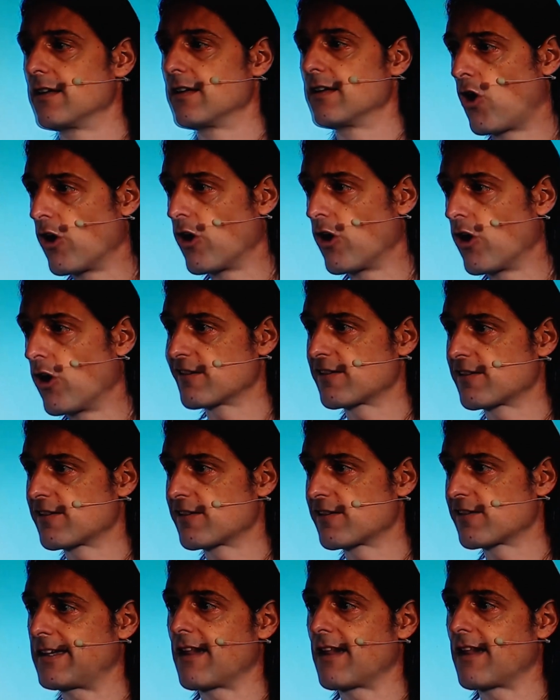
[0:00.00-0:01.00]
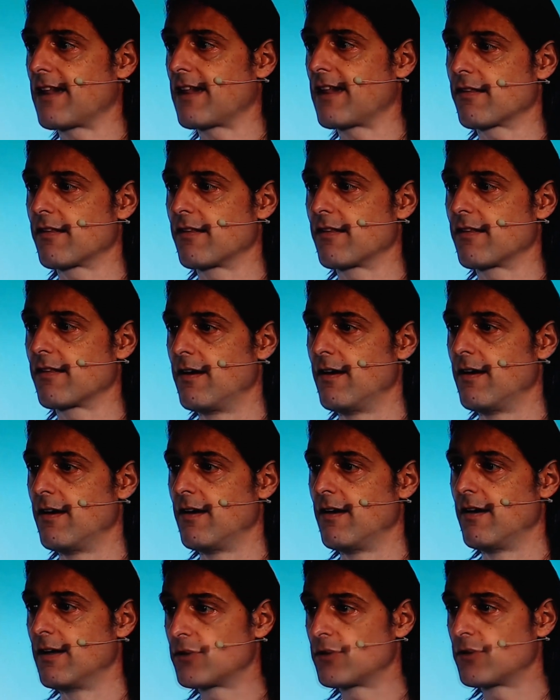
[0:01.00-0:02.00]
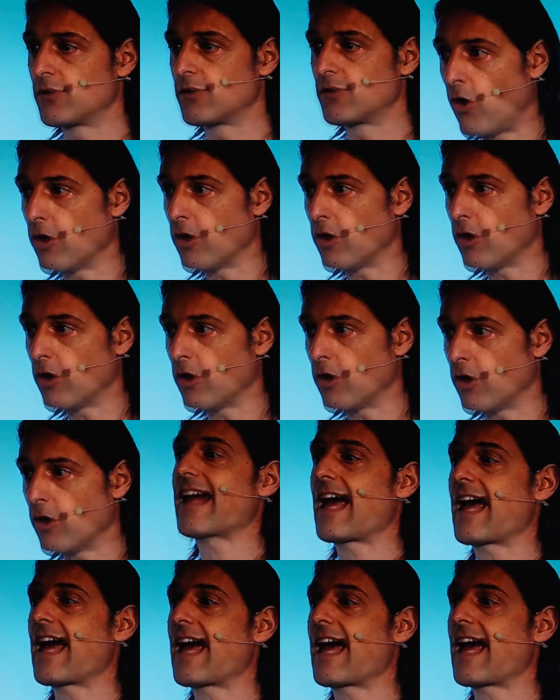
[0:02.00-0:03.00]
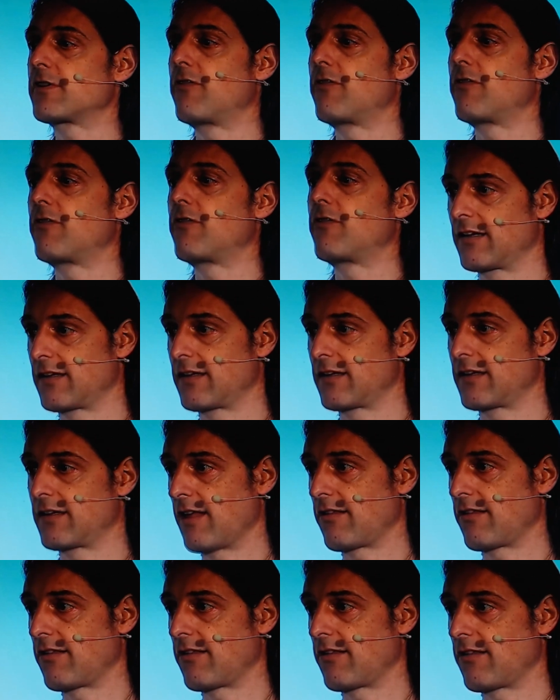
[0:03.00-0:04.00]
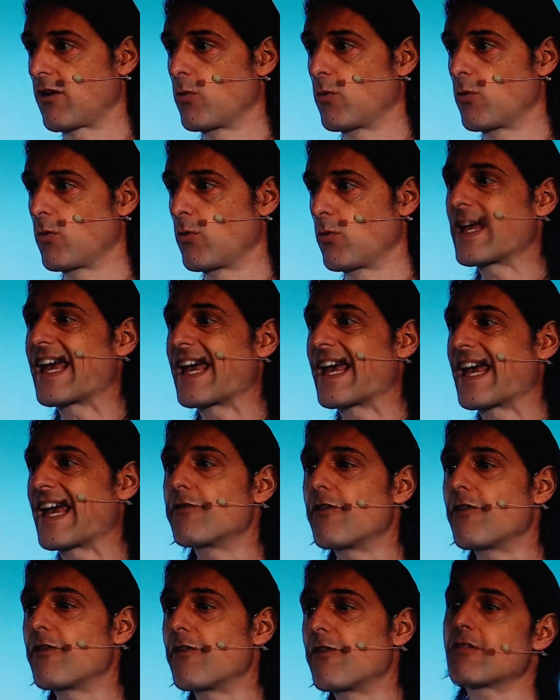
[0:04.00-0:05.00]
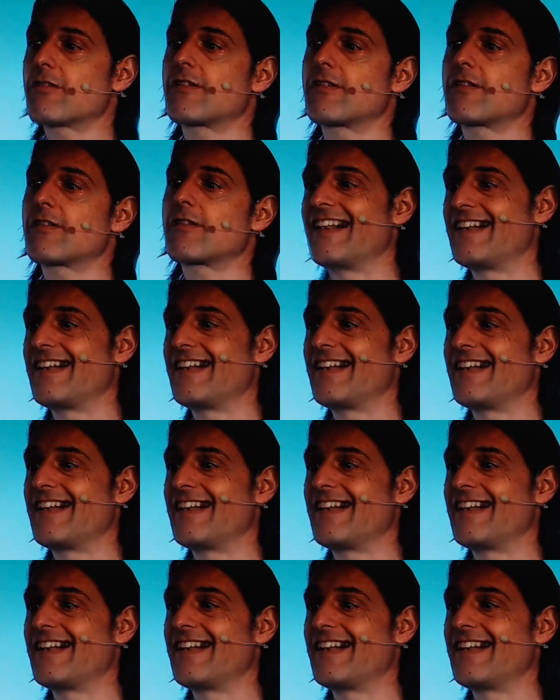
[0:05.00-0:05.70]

knowledge that is taught in the chemtrail class. So we get a first idea